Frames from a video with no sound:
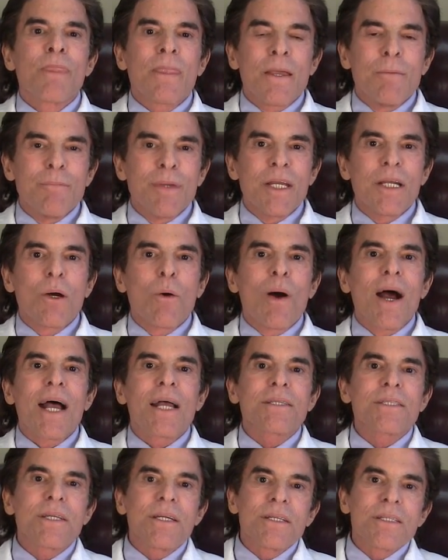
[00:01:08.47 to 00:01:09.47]
amino
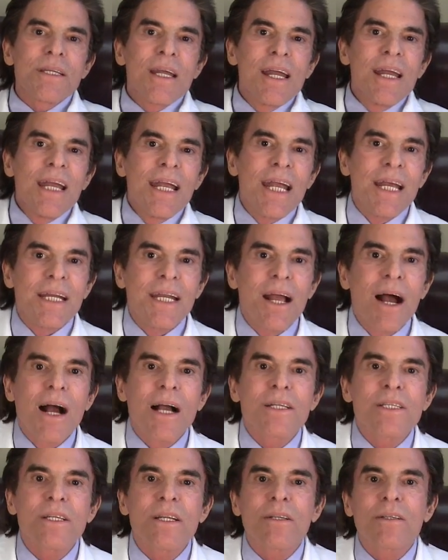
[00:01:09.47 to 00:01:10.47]
acids,
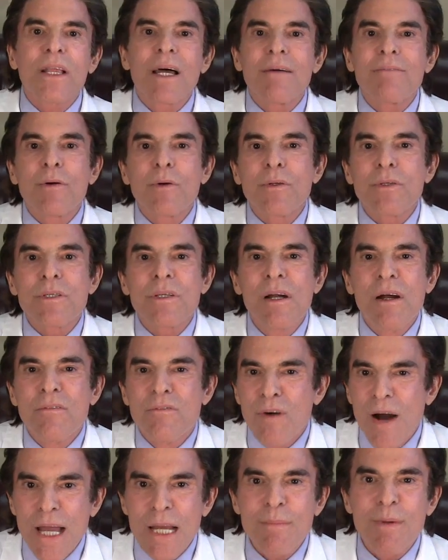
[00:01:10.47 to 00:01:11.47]
antioxidant levels,
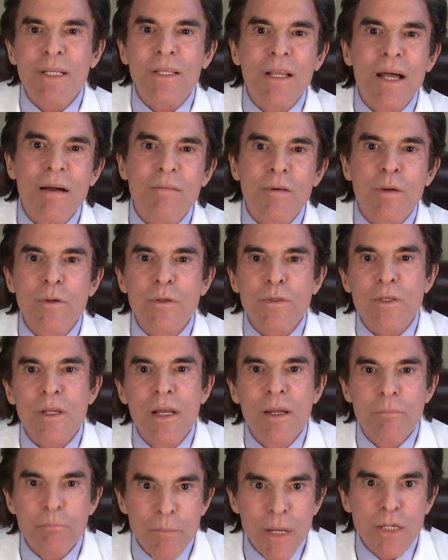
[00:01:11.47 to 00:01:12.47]
vitamin levels,
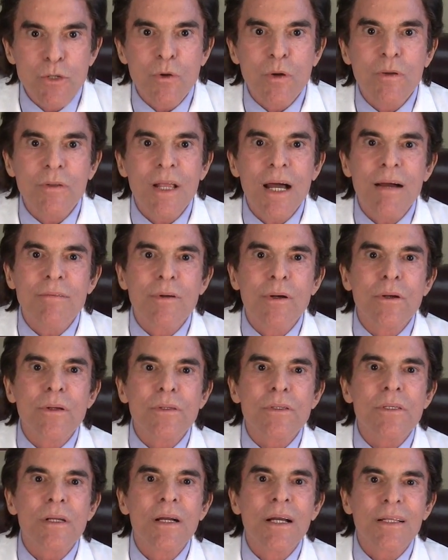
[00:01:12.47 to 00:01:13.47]
mineral
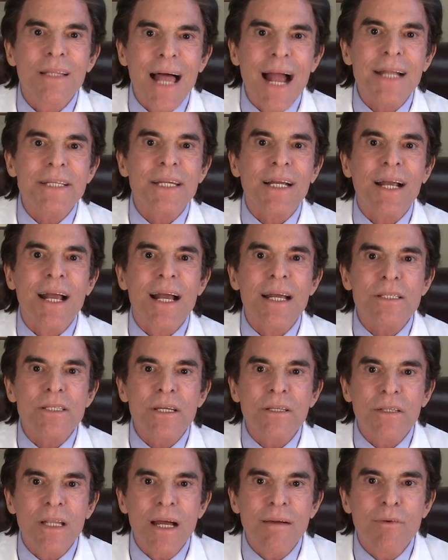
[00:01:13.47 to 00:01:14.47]
levels, lactic
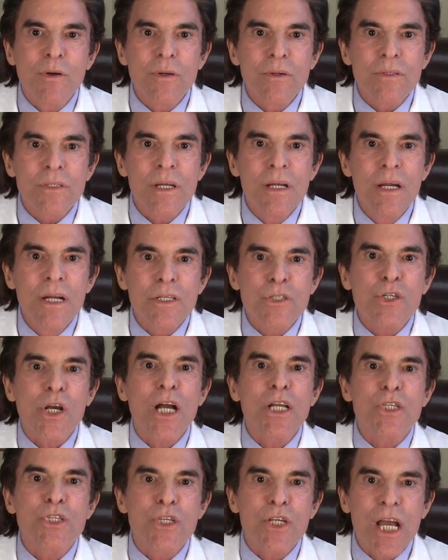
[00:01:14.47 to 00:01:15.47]
acid levels,
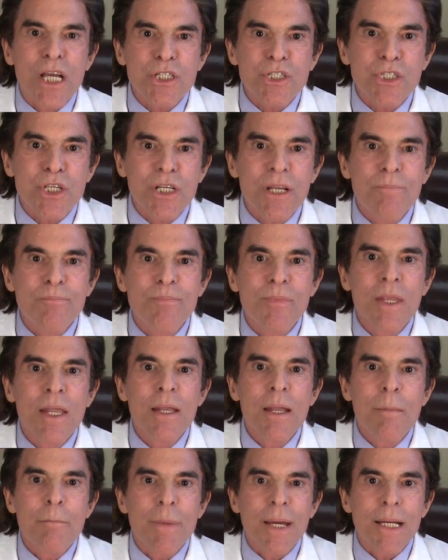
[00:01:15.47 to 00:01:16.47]
digestion,
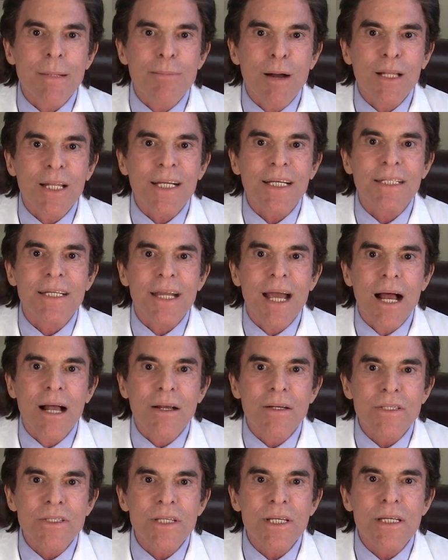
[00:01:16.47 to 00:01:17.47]
metabolic
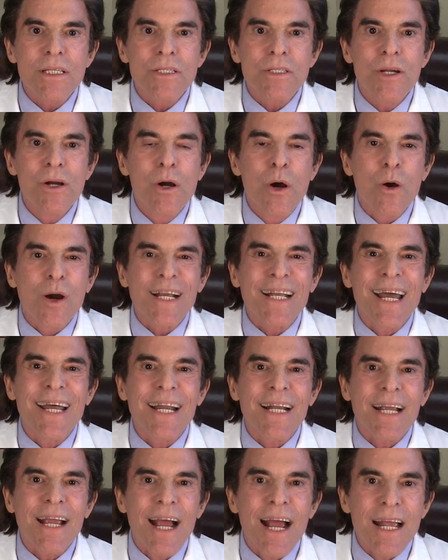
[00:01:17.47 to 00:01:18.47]
analysis,
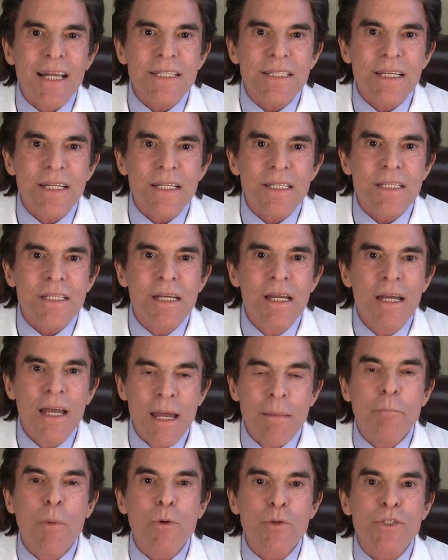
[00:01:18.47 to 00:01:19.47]
organic acids,
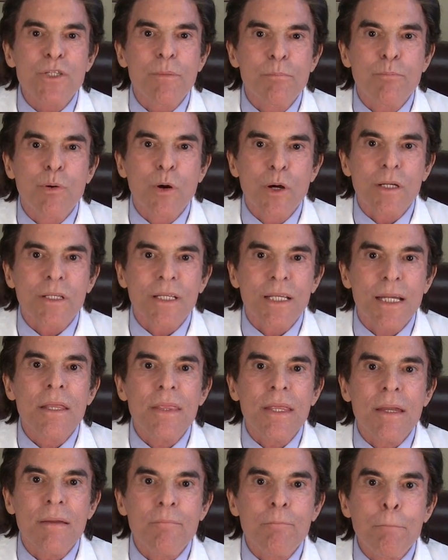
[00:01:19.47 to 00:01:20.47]
and most importantly,
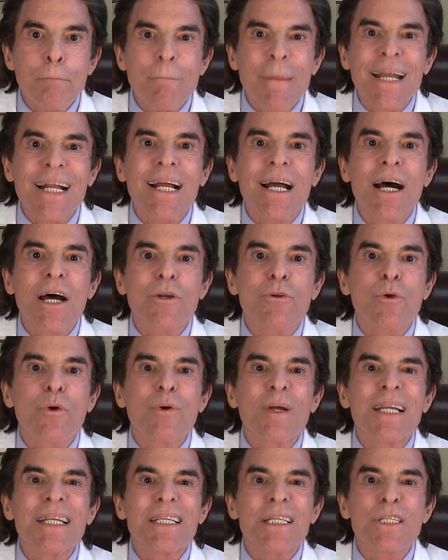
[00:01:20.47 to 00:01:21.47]
the
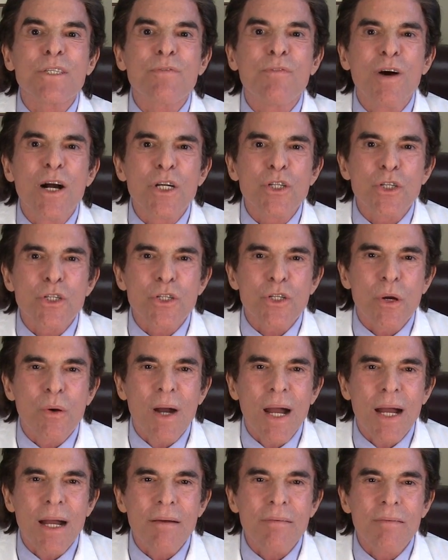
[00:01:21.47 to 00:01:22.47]
mitochondrial dysfunction you
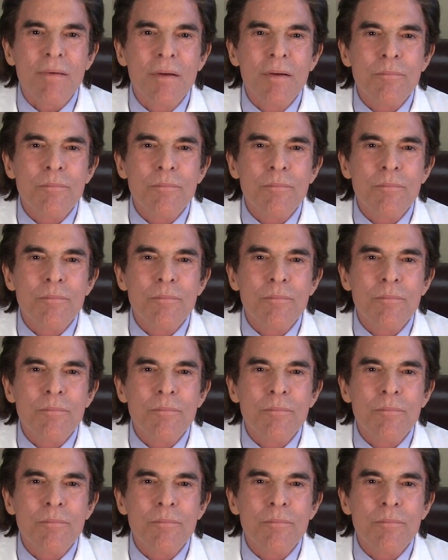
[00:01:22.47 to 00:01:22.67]
have.